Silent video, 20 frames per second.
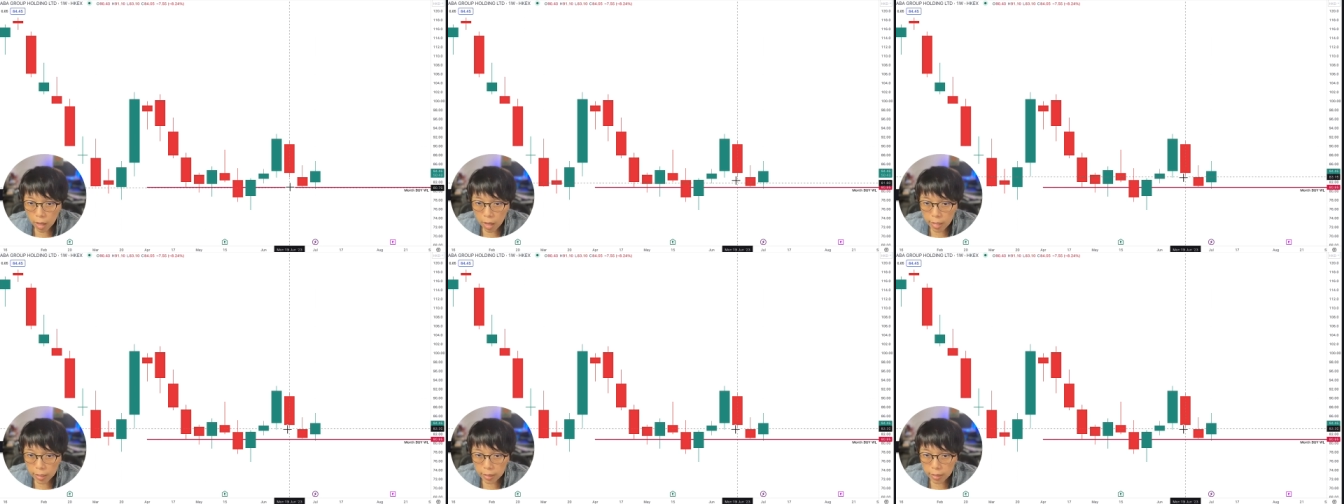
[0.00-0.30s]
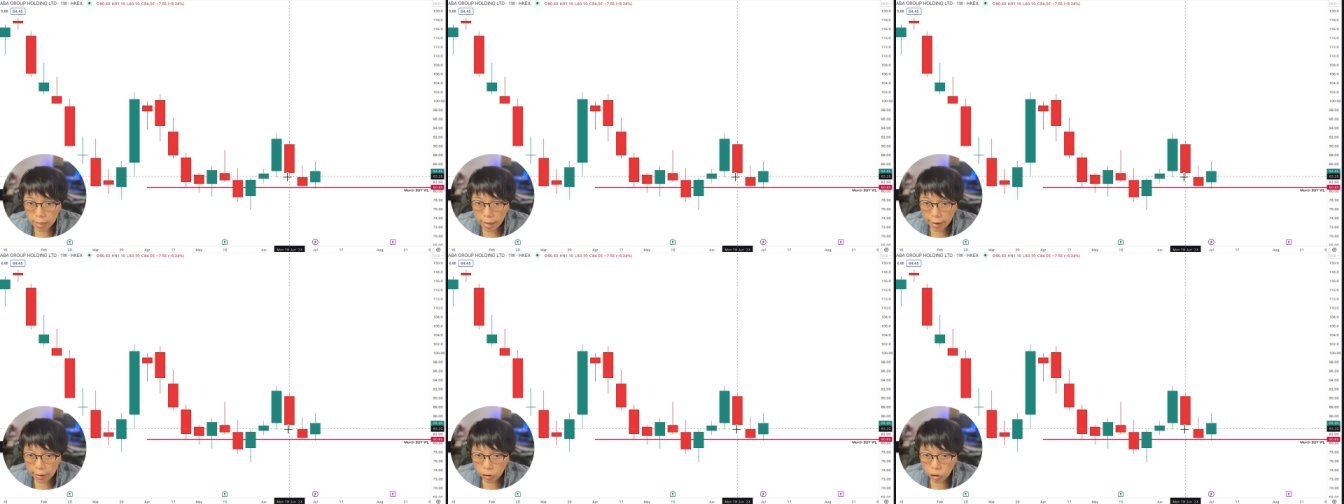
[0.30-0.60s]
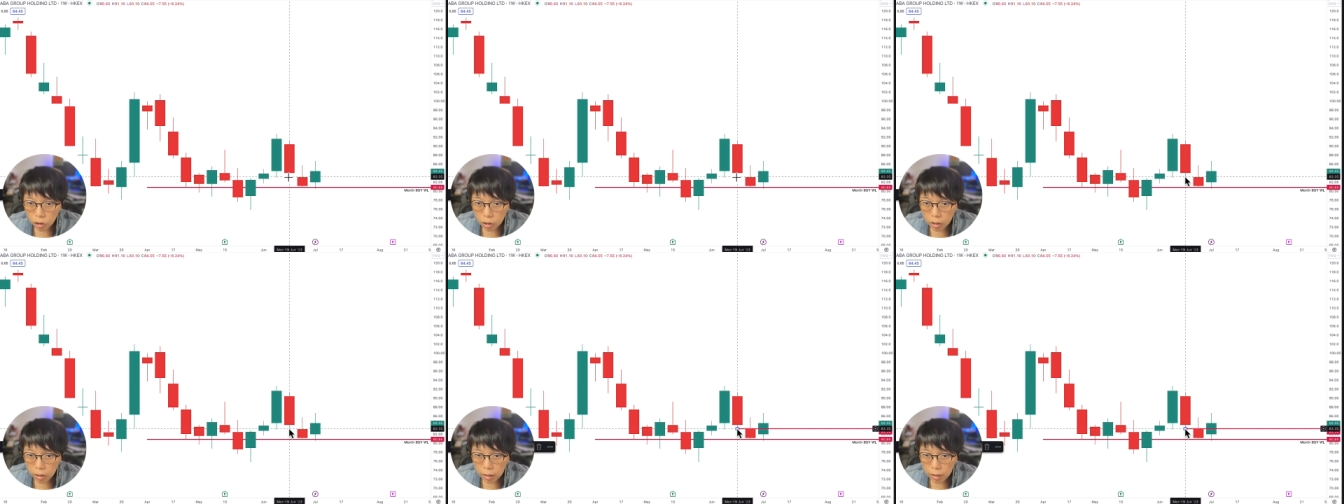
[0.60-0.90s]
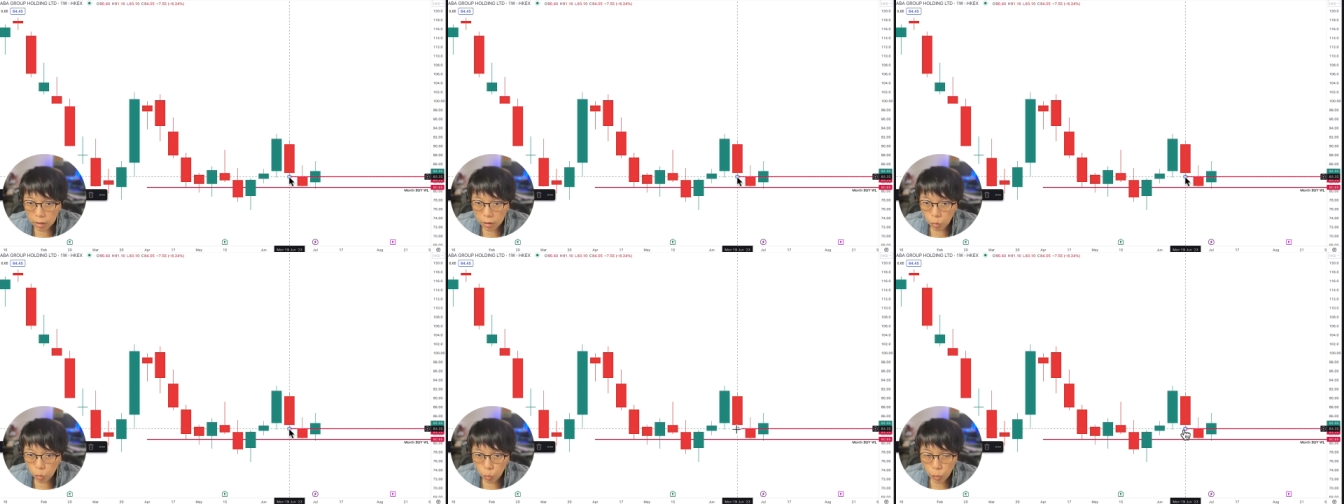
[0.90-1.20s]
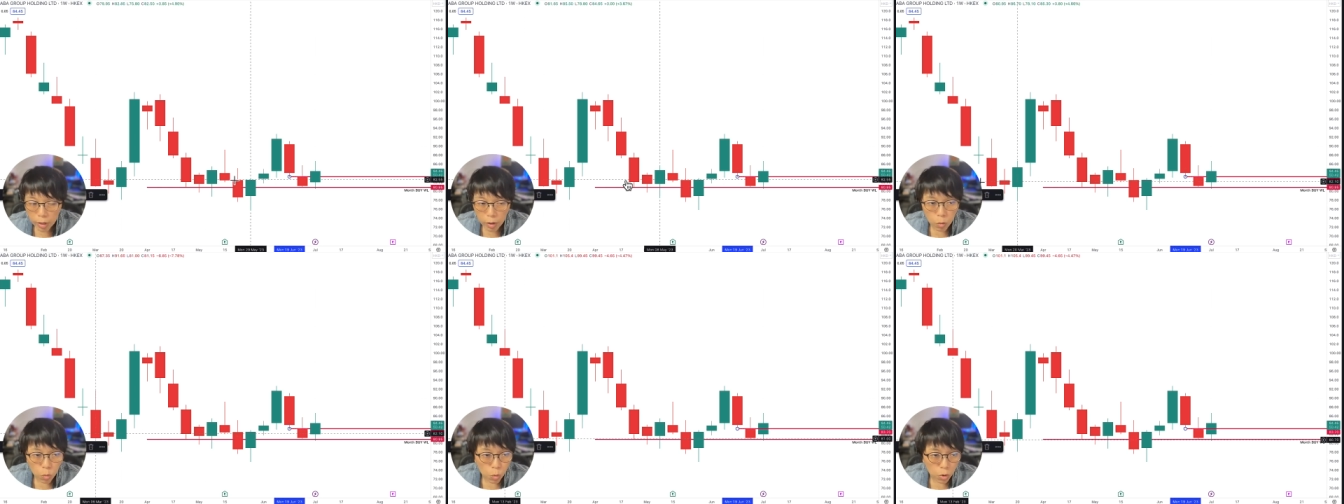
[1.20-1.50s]
it's actually a
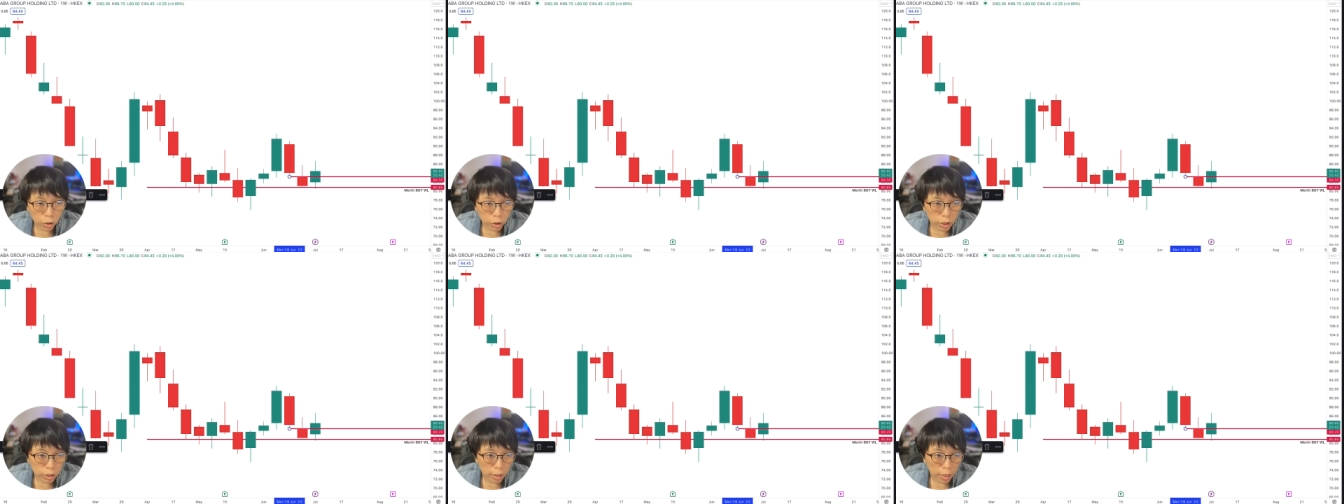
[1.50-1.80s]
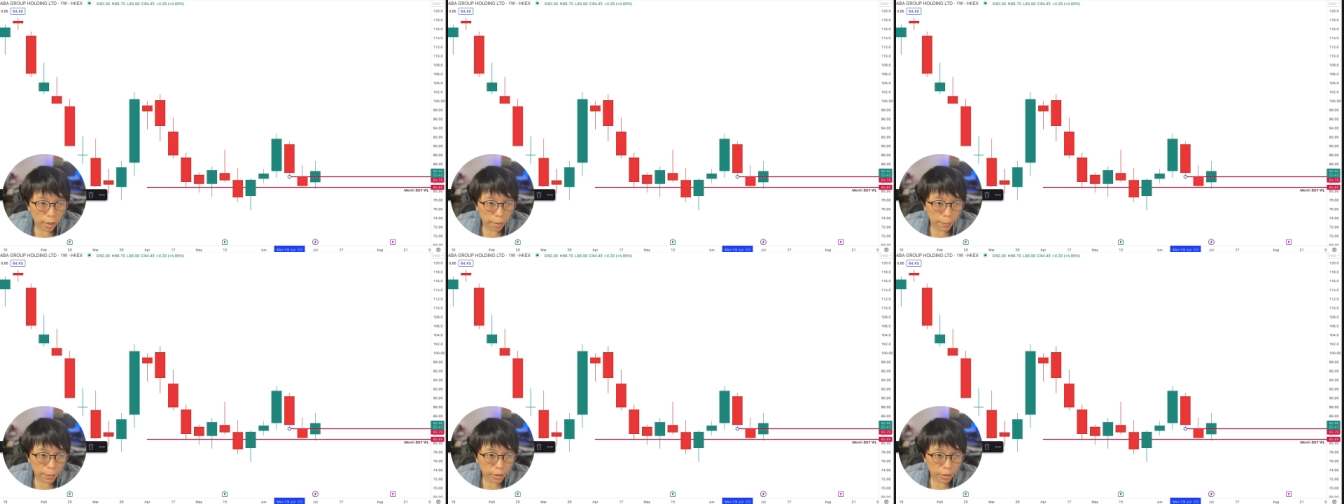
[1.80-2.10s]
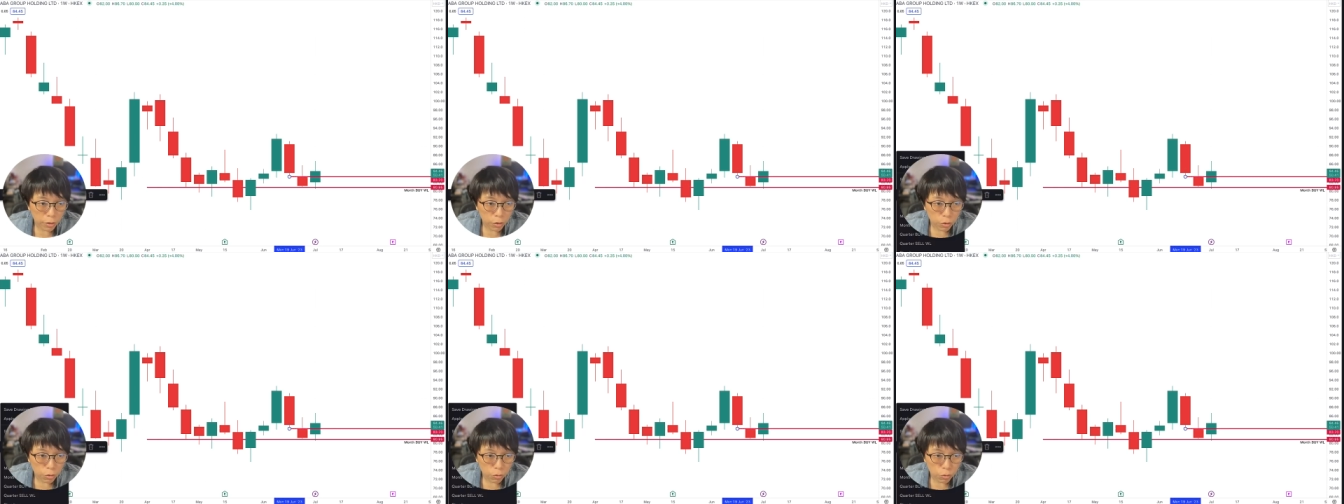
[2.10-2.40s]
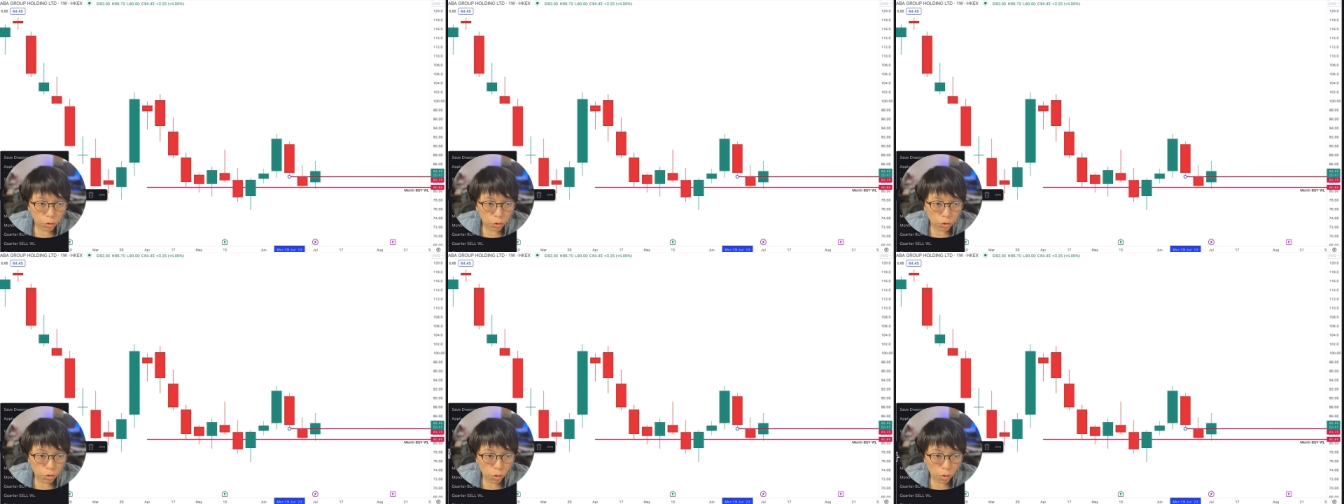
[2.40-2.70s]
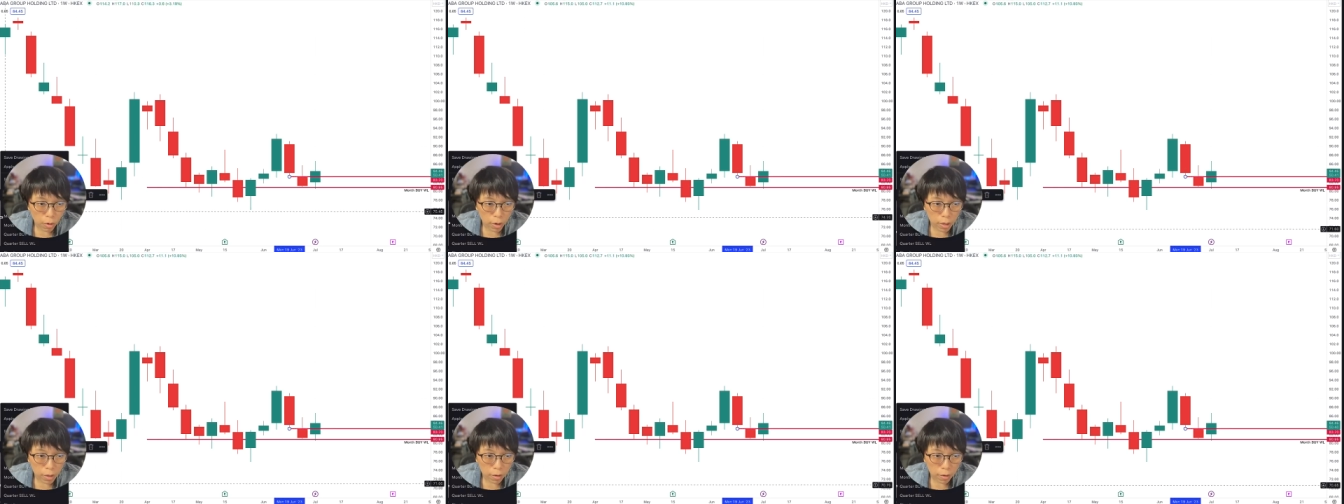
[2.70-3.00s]
week wash line because you
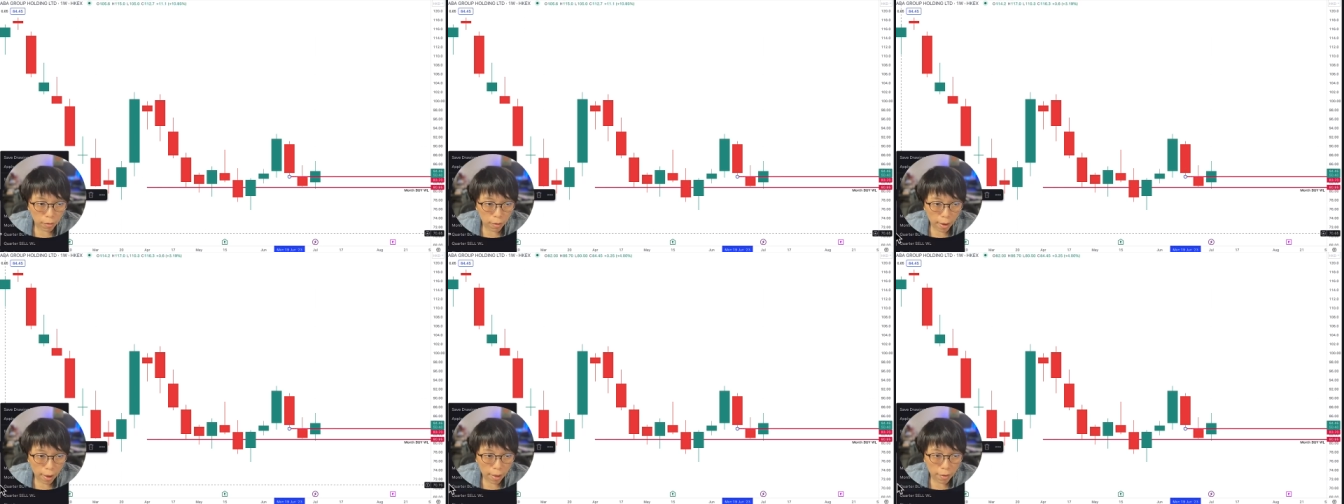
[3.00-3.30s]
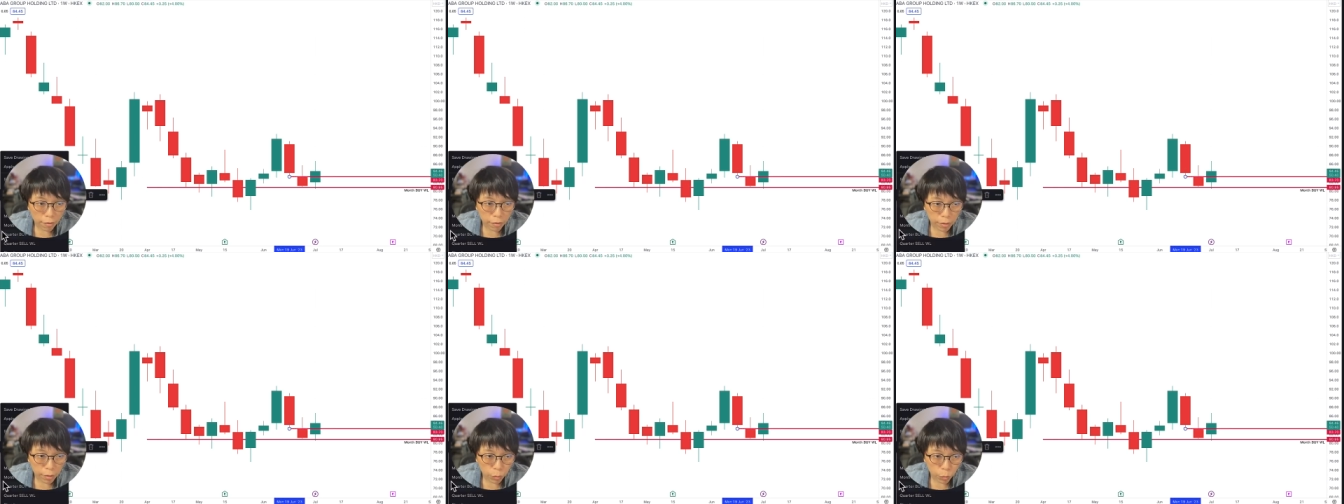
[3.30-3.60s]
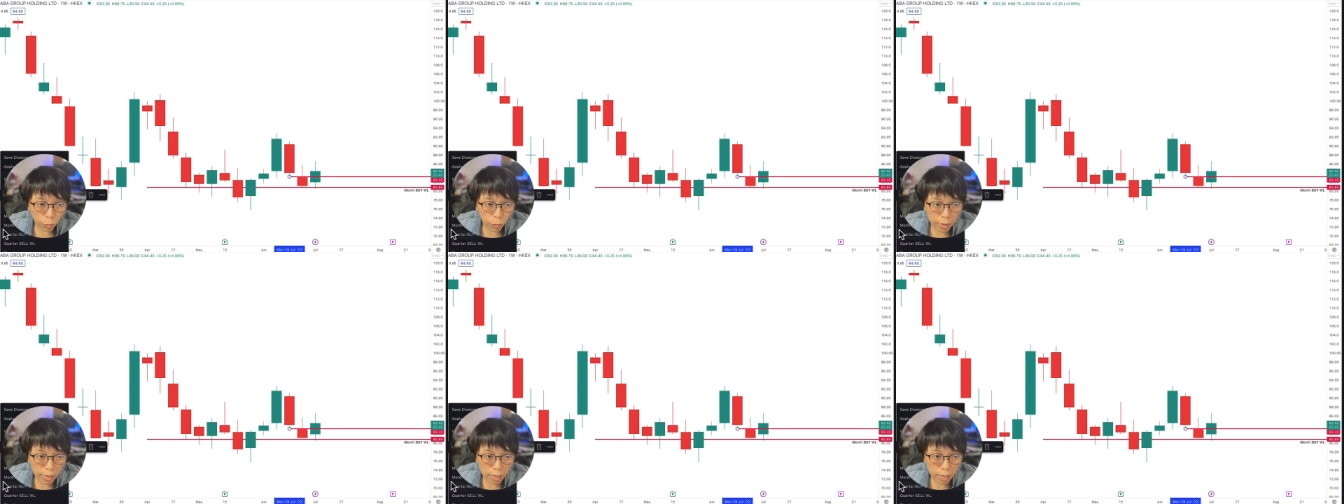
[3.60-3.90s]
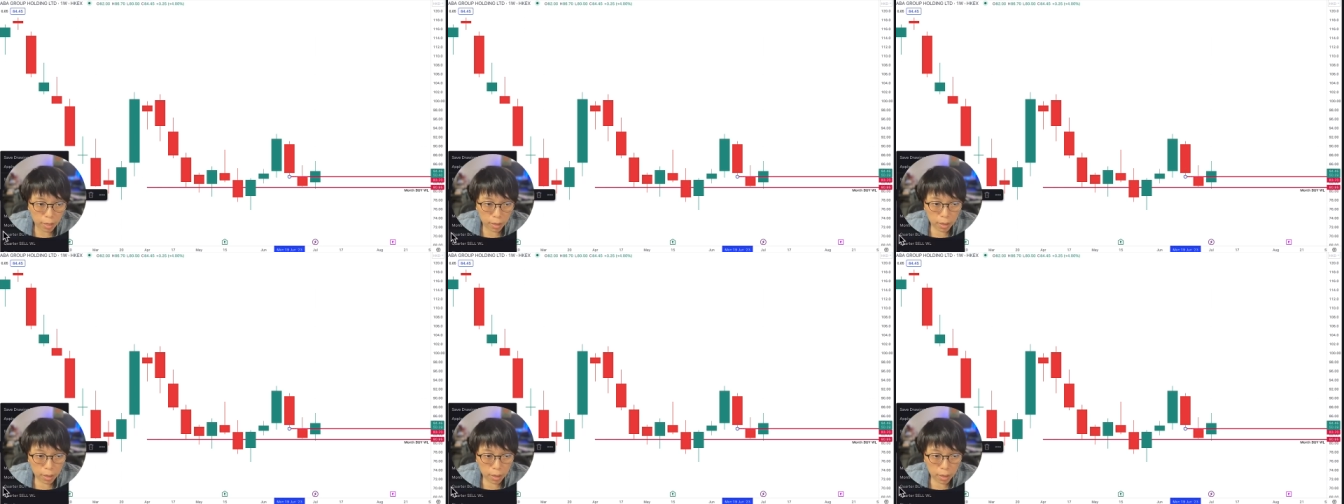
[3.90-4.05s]
draw it at the week.